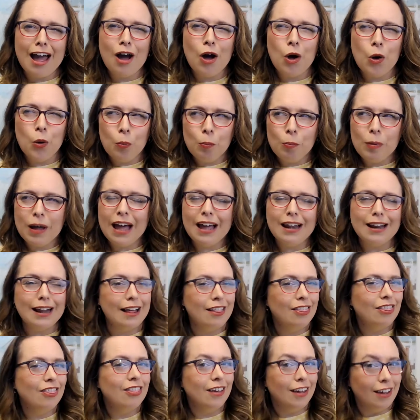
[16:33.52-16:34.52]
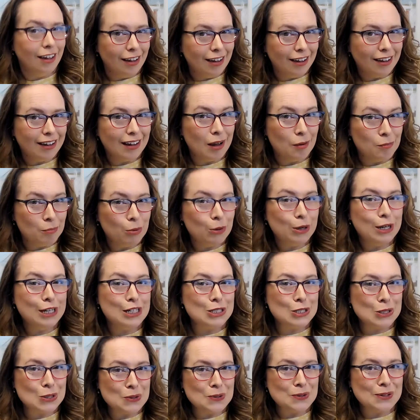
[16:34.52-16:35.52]
hope, and I think, I'm pretty
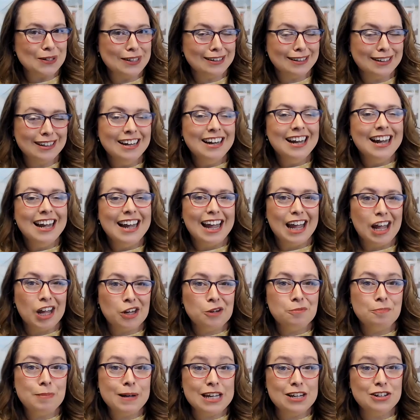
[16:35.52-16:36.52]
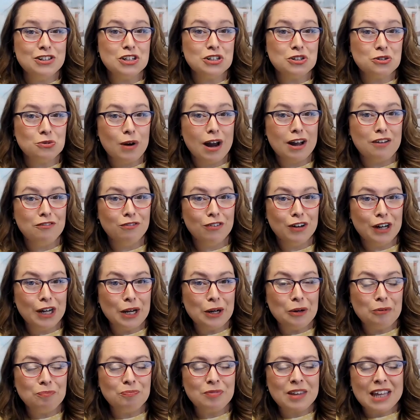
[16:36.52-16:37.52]
sure it could be just right for
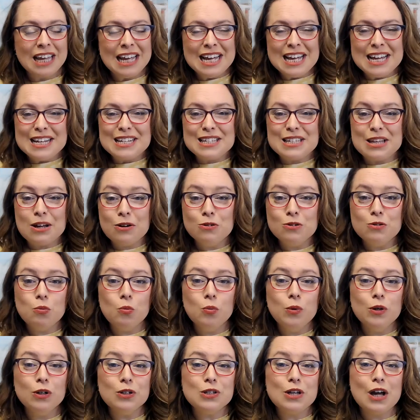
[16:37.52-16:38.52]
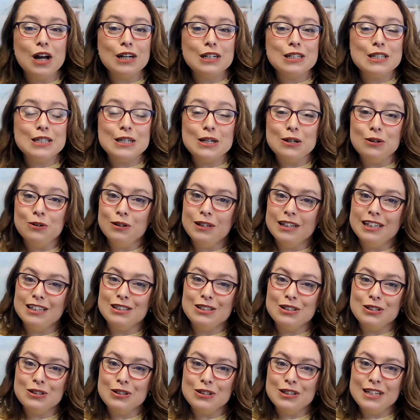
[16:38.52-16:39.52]
you. So we'll talk soon.
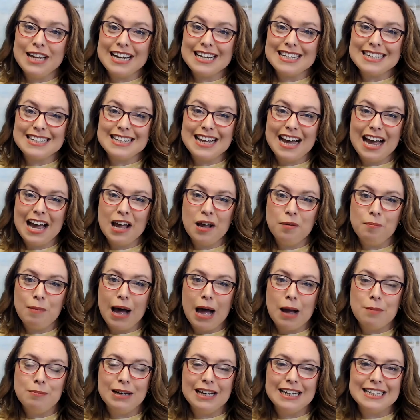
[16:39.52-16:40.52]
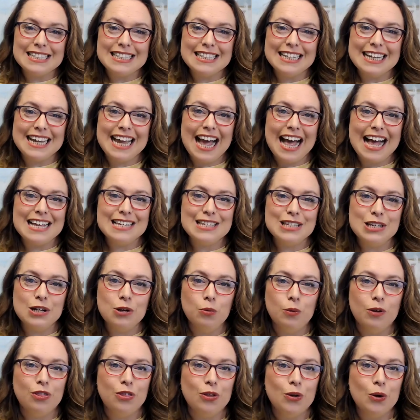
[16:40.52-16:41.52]
Until next time, I'm Leslie
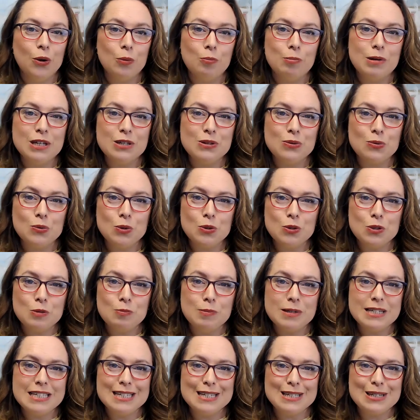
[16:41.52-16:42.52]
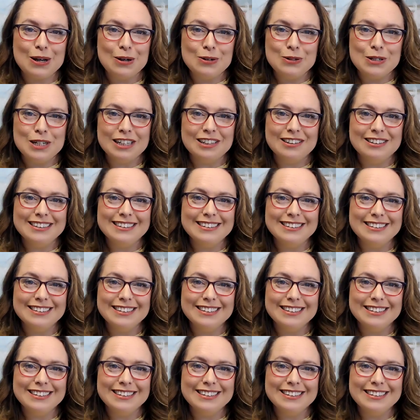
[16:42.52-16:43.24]
Hassler with Your Biz Rules Business Coaching.